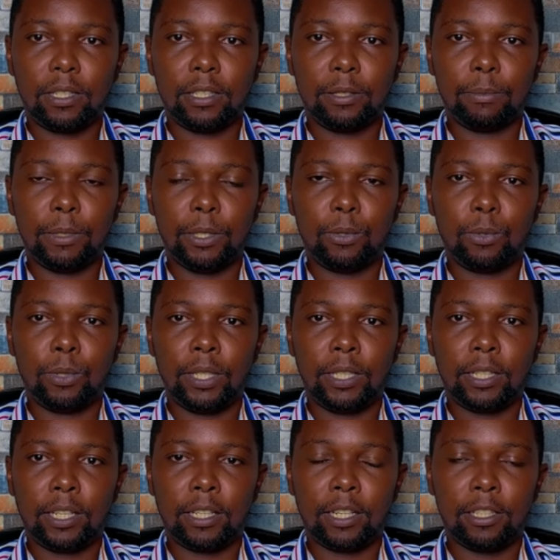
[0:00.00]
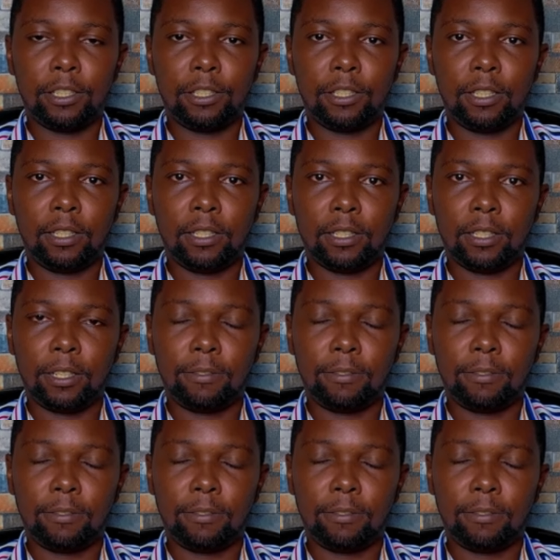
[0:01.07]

is between Kenyan shillings